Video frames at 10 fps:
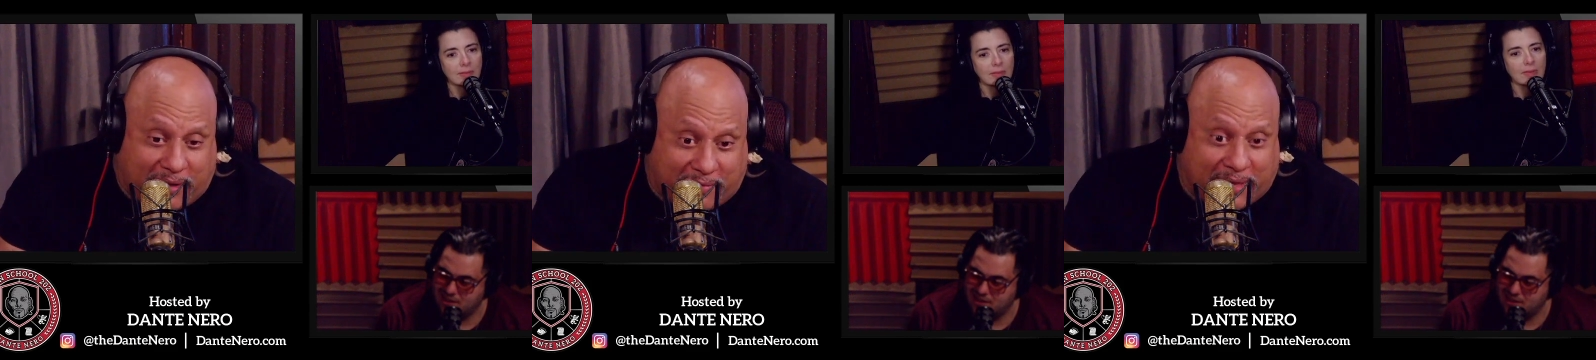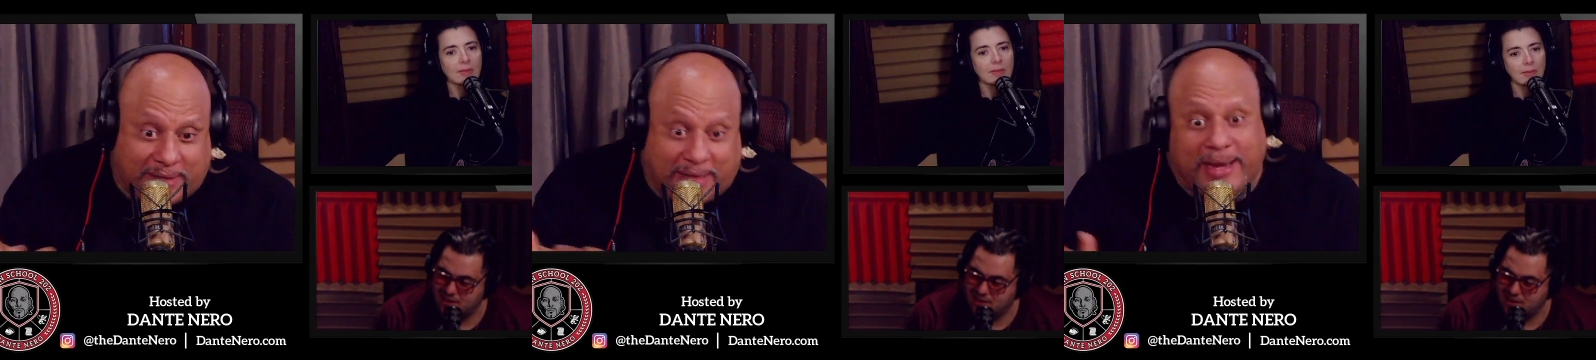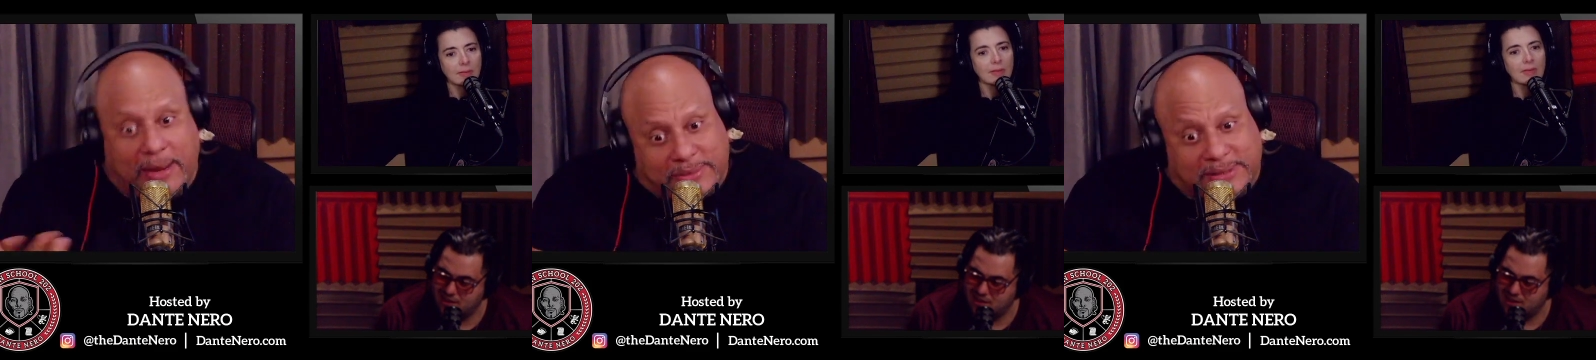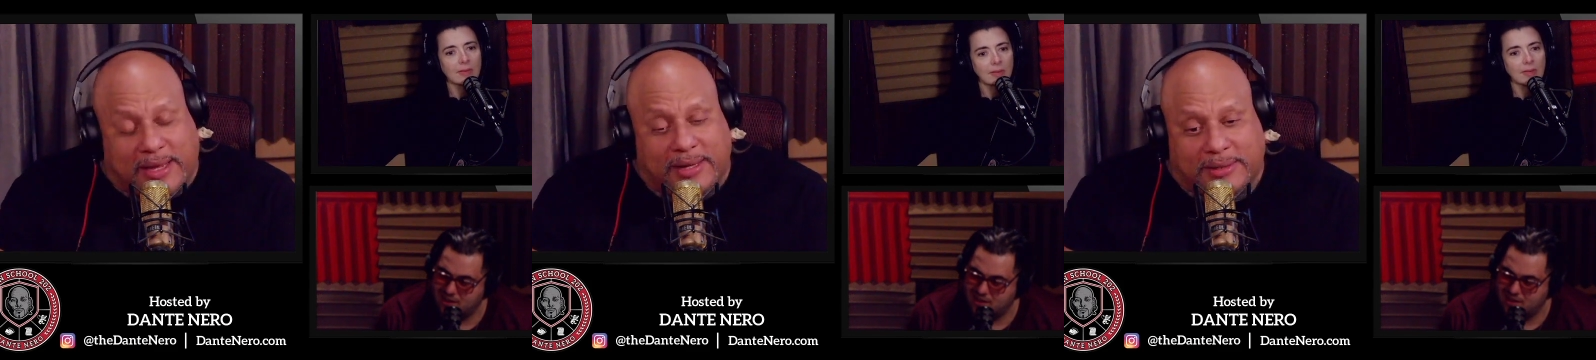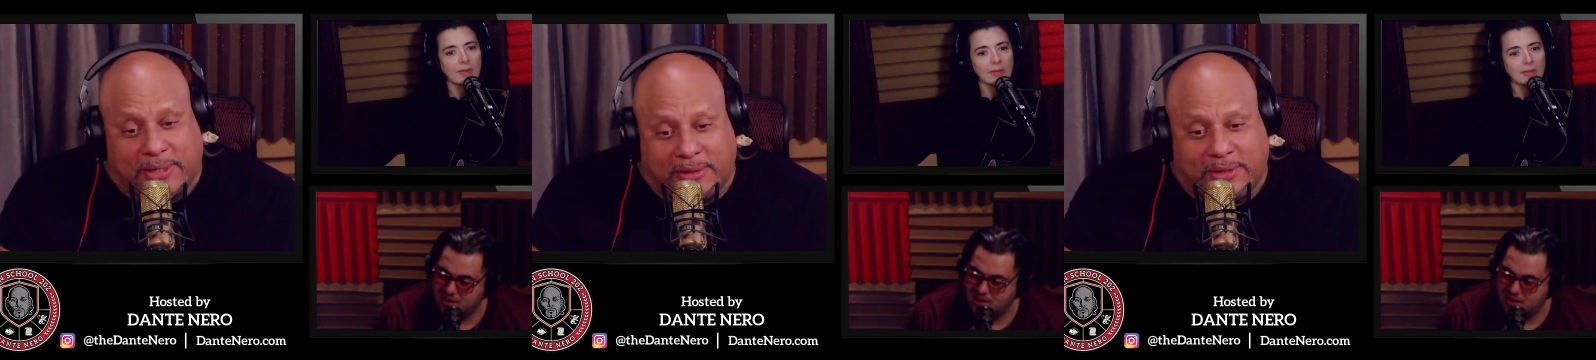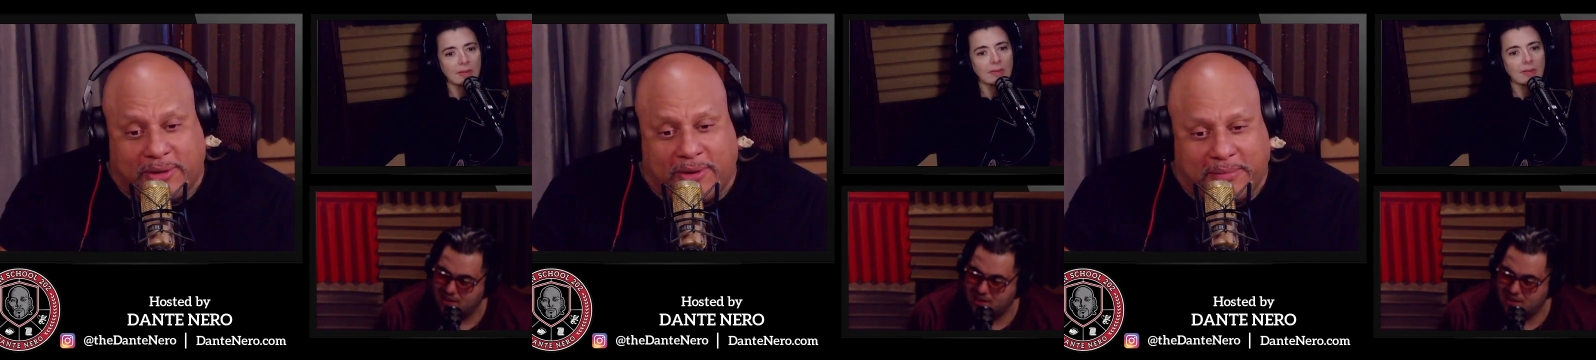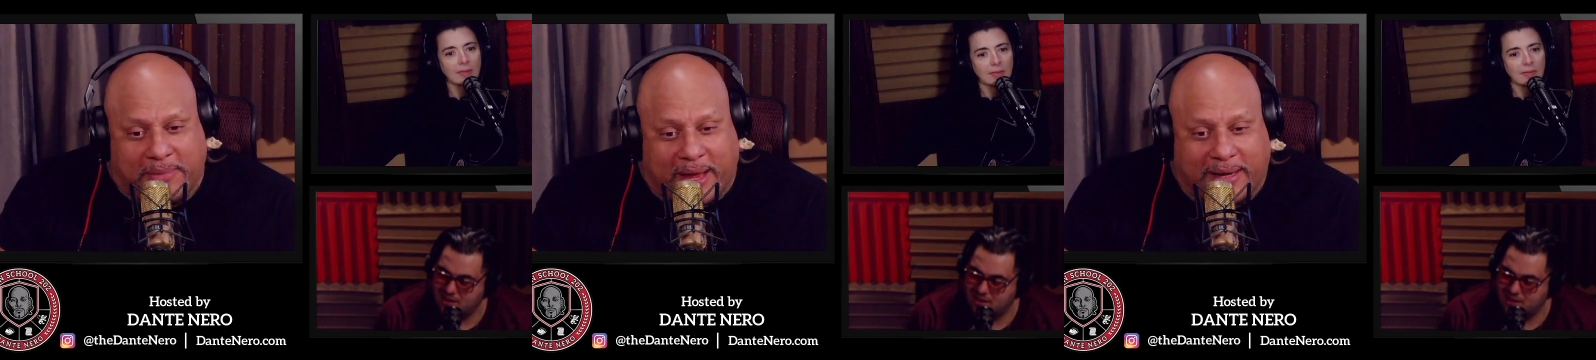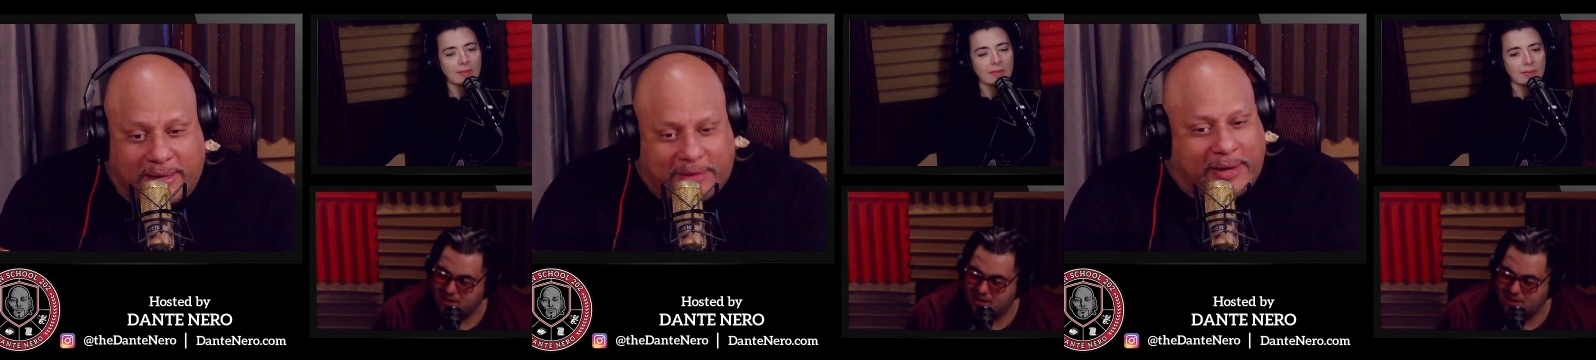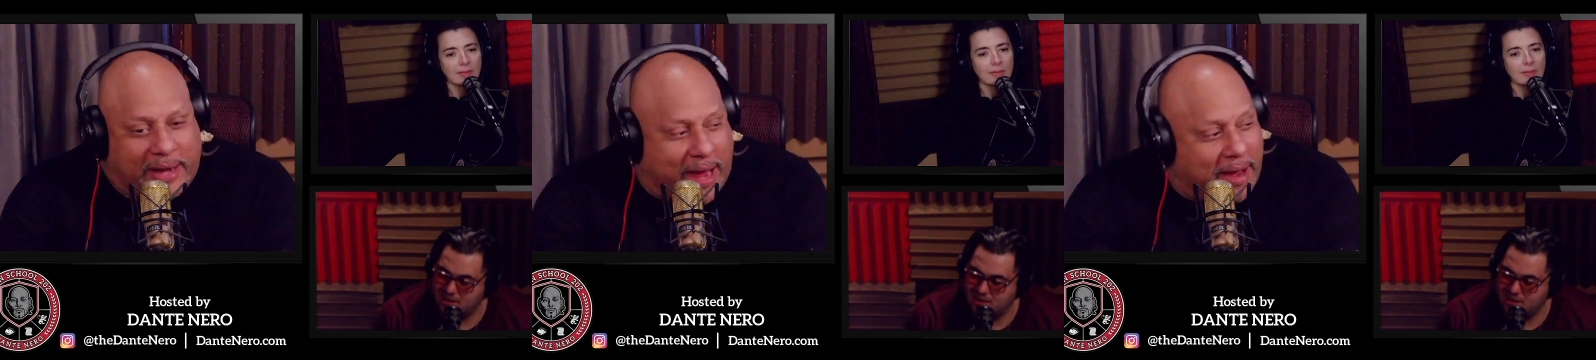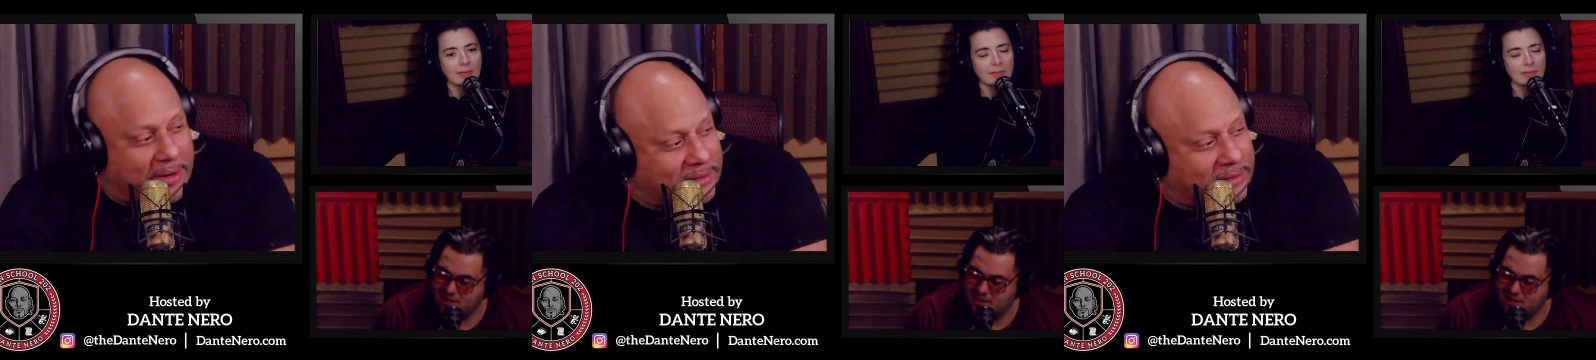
Speaker 1: and then I was kind of turned on by it. And then Harry will